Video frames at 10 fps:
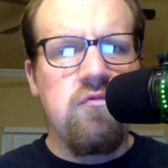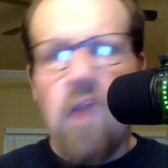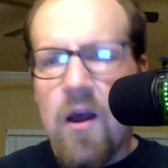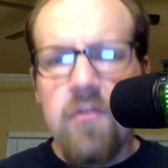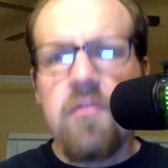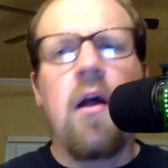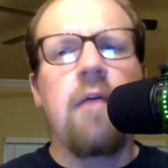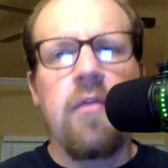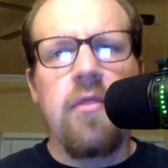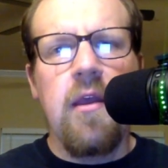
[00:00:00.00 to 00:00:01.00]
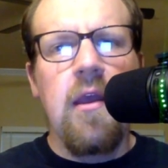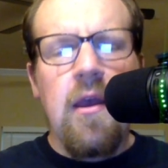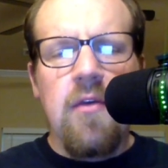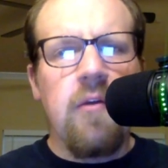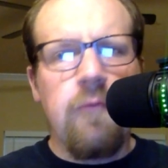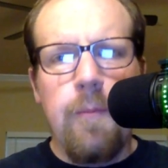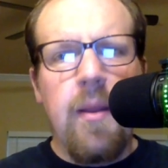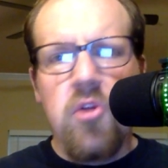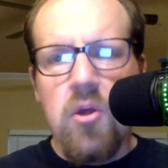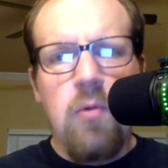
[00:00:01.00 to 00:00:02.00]
rock stuff and the stuff where
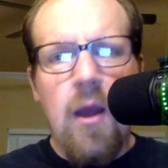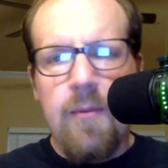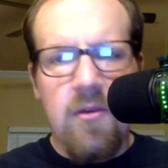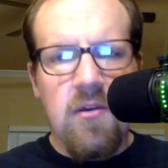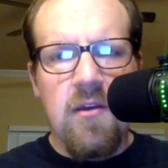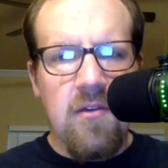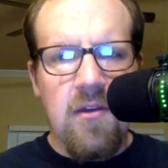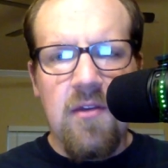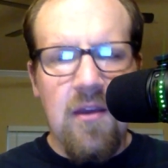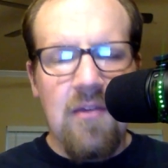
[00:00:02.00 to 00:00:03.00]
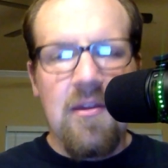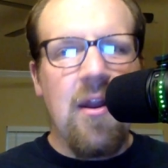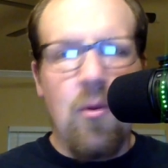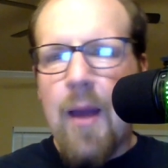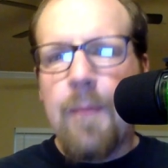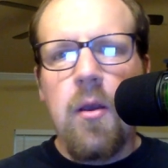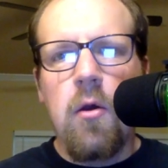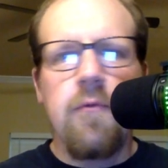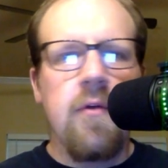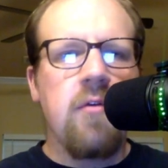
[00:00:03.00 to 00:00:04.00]
Benji Webb is kind of rapping
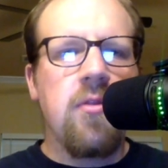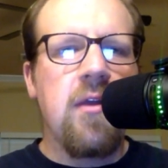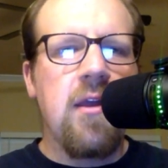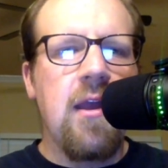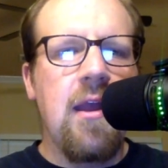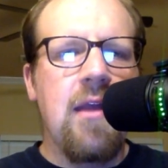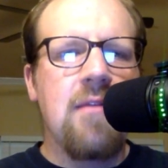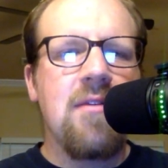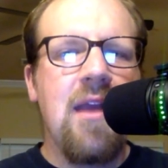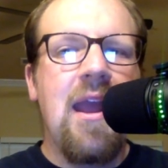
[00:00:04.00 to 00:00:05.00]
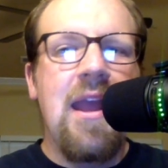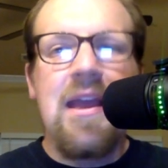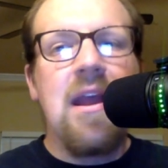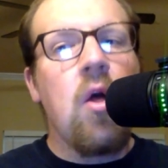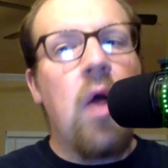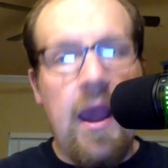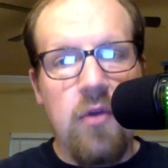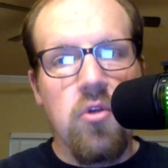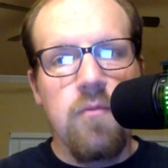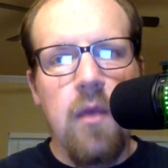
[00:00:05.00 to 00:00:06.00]
over everything, it can
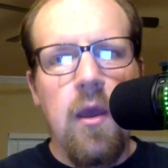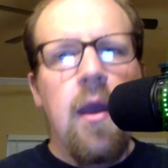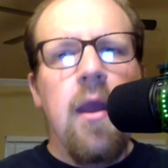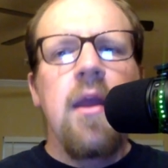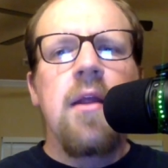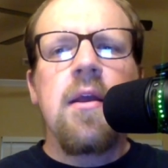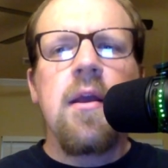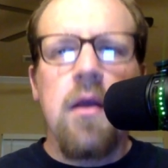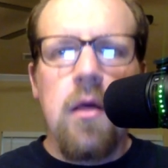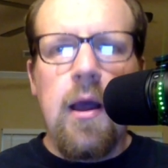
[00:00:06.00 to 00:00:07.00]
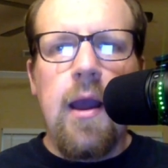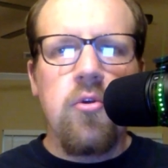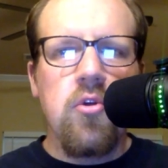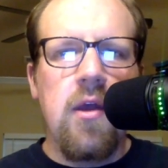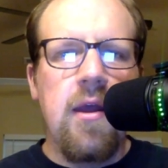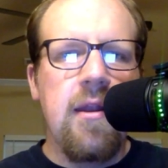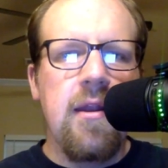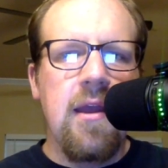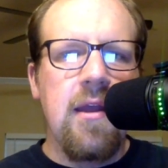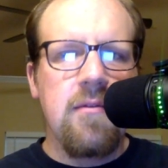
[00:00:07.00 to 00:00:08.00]
clash. It can clash,
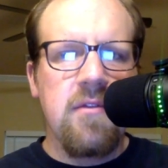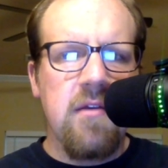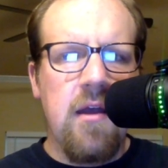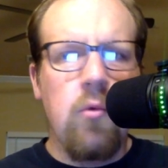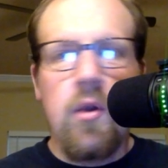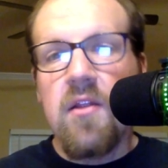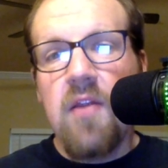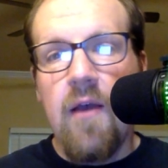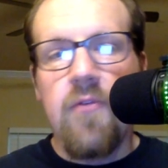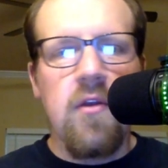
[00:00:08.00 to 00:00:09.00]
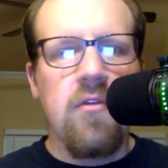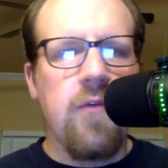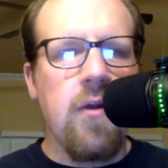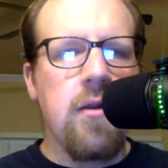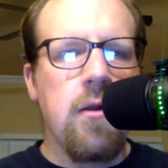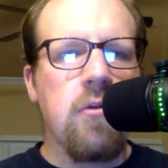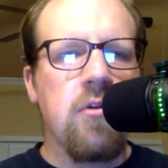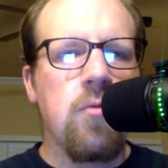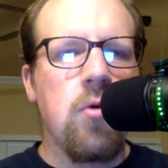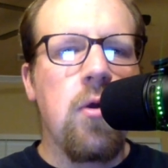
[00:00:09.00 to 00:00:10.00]
and when it does, it's very
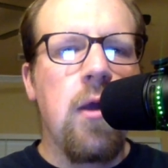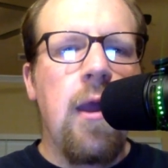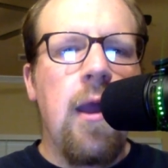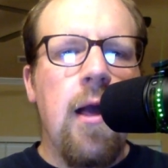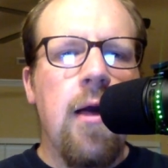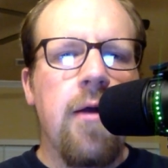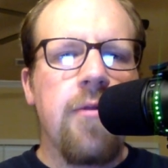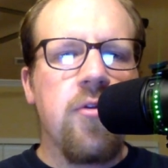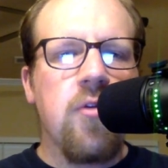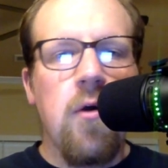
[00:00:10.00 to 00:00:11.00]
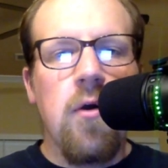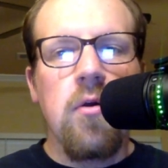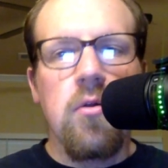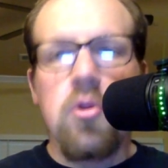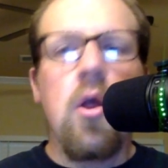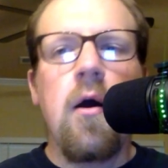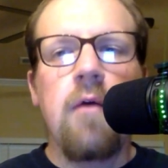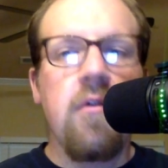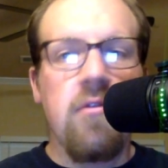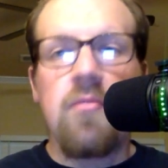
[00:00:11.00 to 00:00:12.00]
noticeable. The song
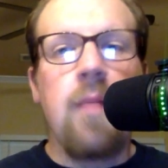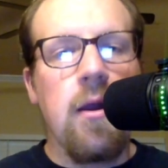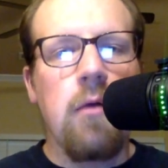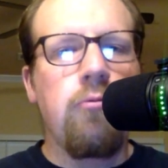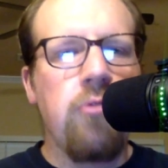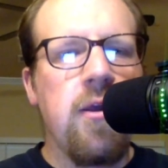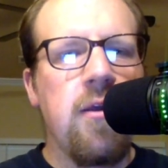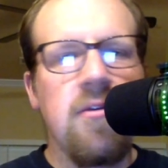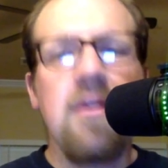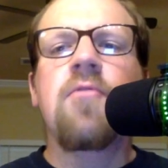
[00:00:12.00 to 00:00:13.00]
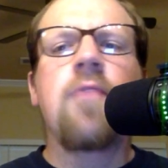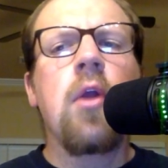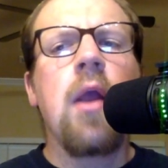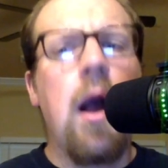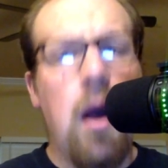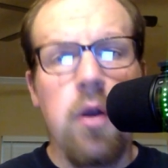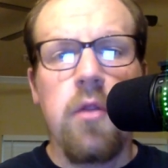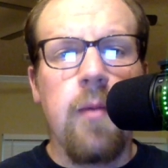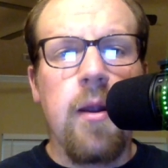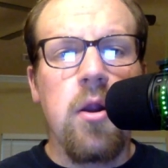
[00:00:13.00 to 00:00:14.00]
Love, Smile, Please is very odd
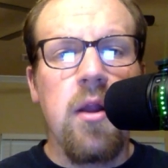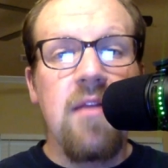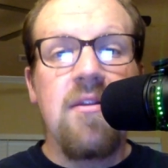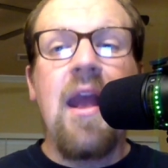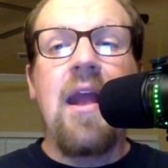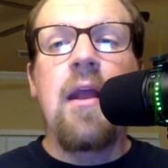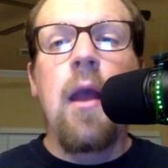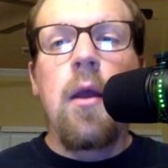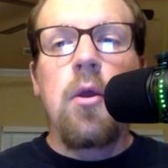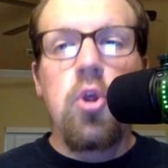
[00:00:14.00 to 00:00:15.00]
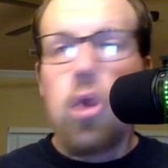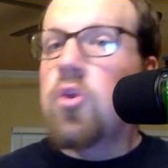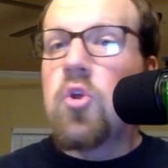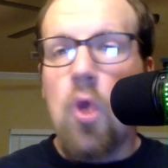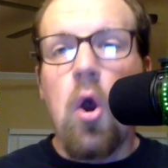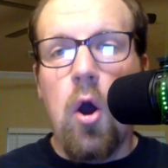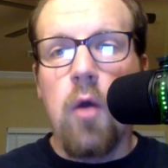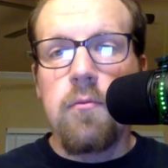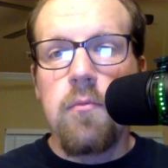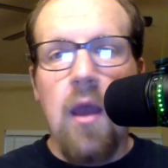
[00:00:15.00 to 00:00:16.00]
on the record. It's a good
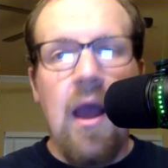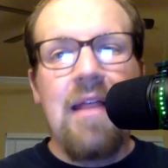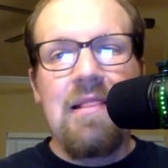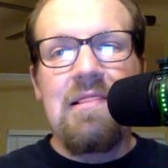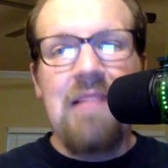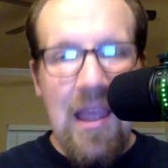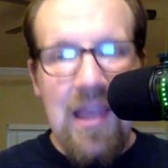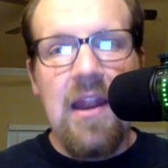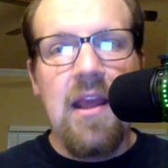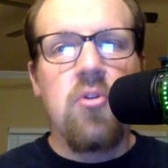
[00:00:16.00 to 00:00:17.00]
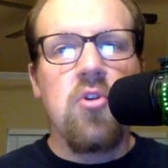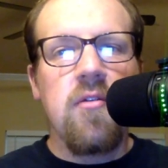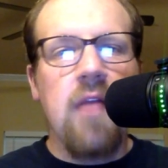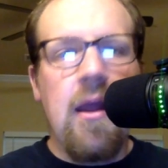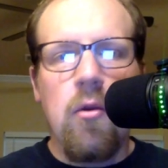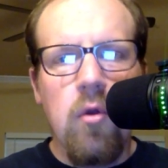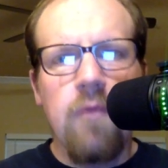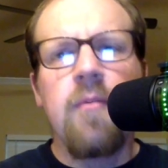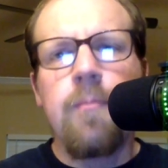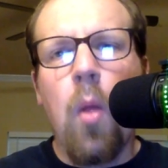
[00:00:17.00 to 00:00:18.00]
song. I like it. I don't know
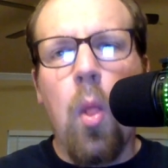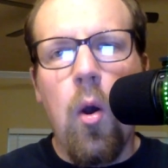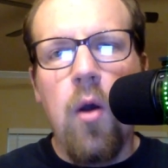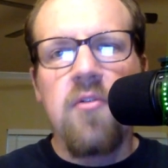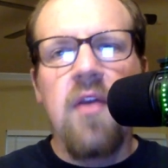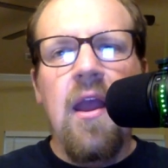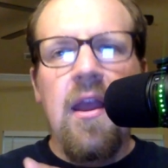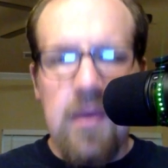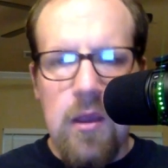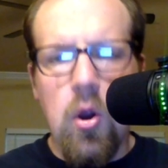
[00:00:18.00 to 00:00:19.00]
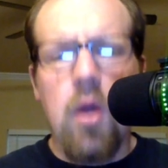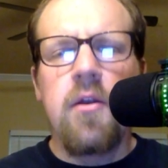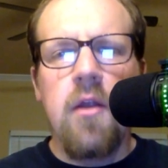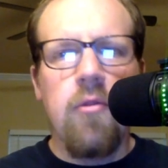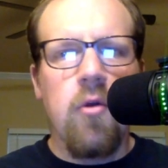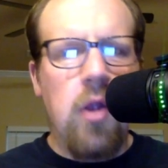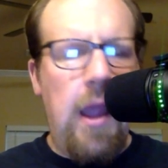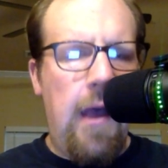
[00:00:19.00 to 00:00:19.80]
if it belongs here. Another